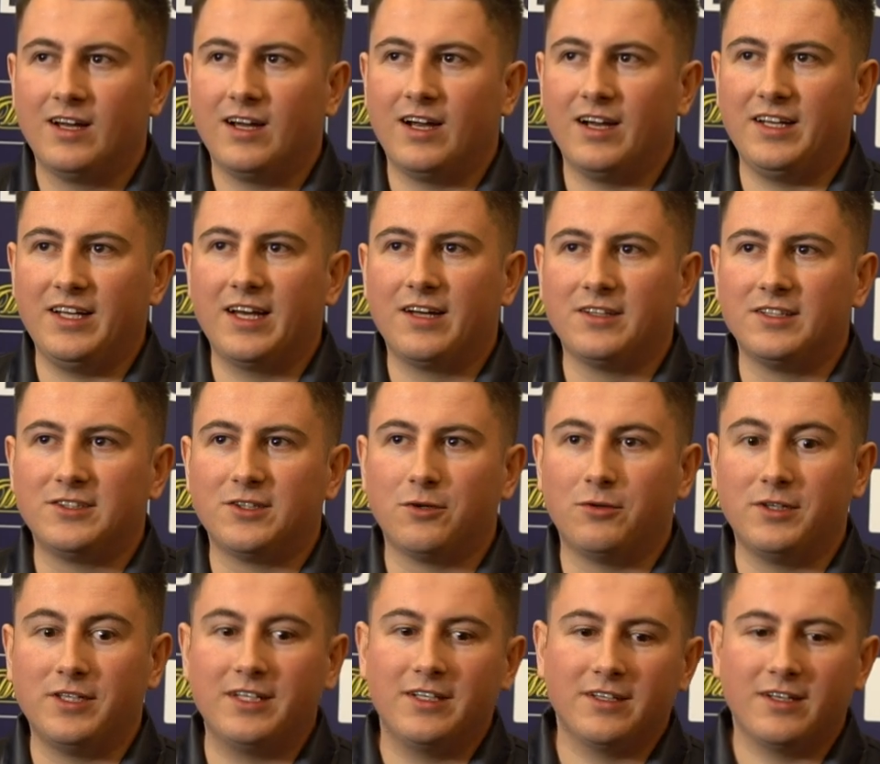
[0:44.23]
And he held his
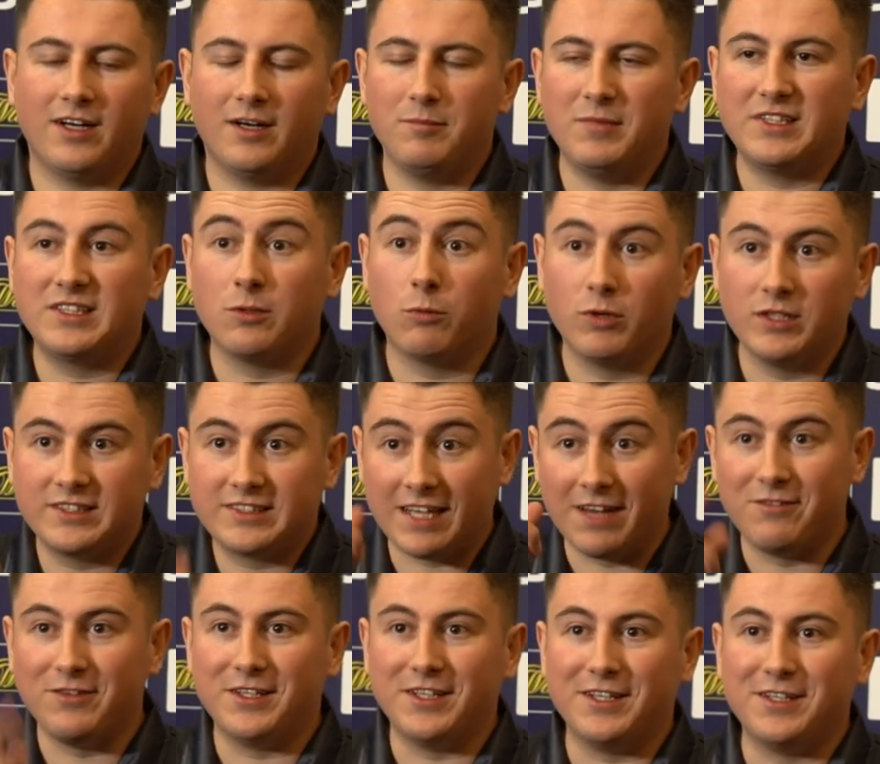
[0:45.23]
own. I missed the
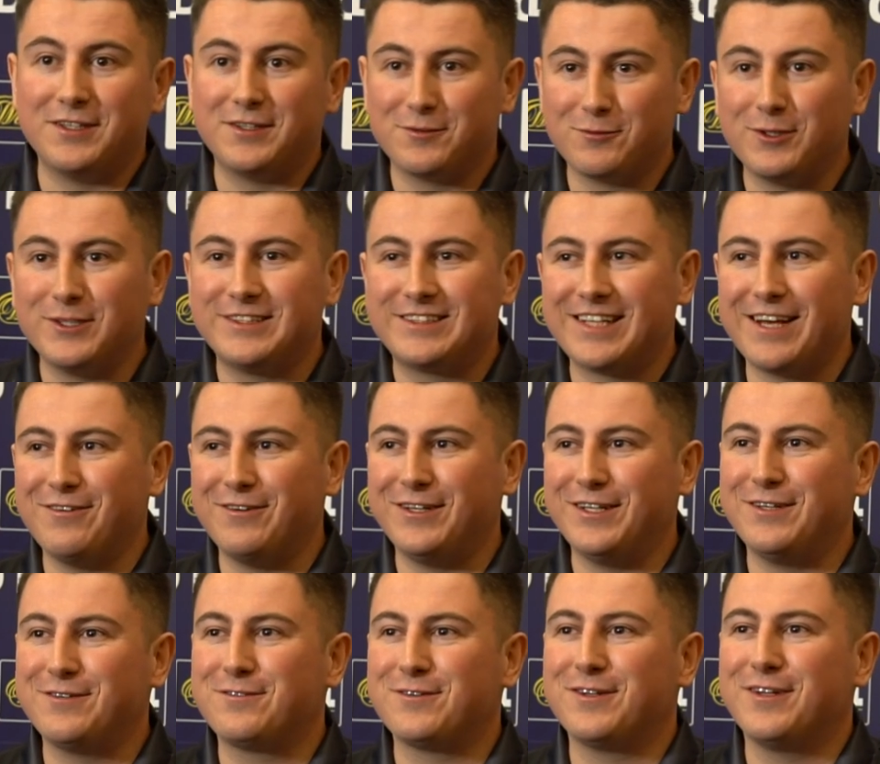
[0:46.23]

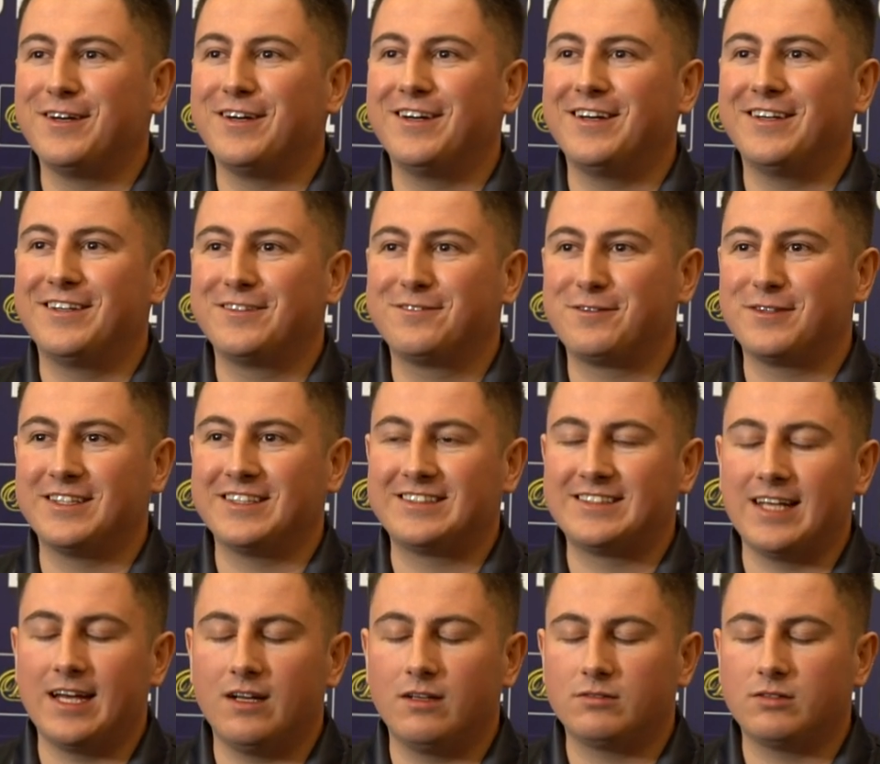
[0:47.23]
170 for the
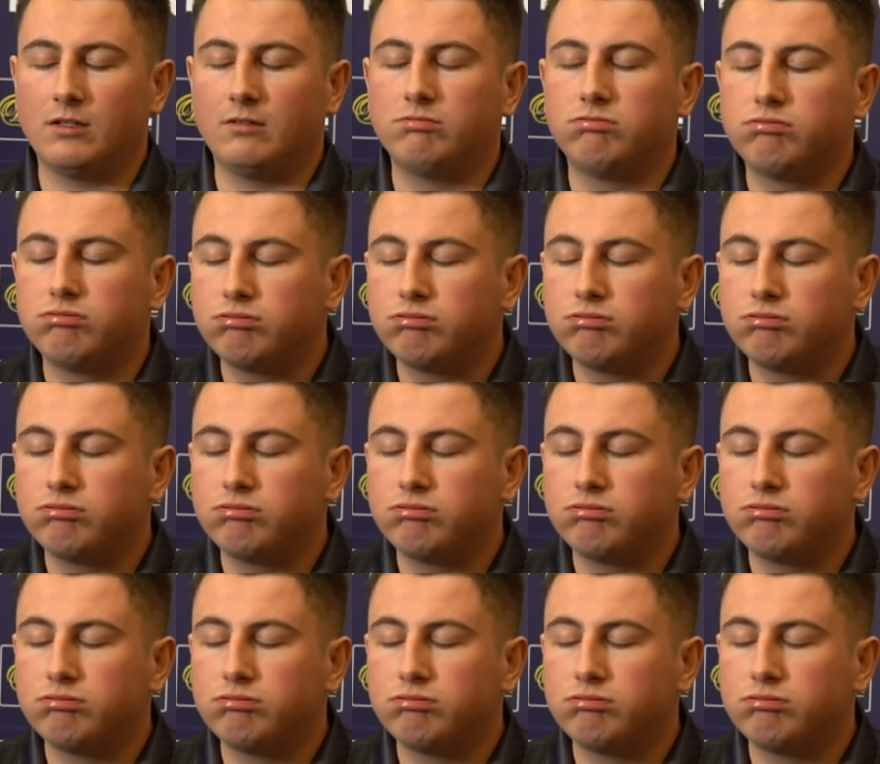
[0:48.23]
set. And I was like,